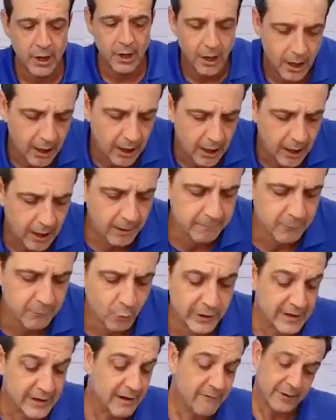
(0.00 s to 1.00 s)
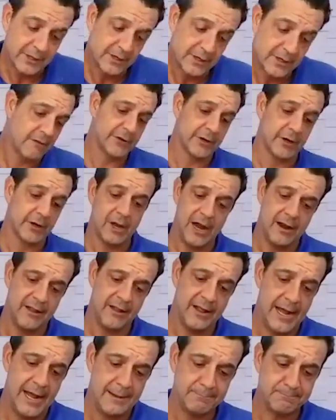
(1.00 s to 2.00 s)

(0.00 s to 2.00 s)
Um, we definitely covered a lot of that.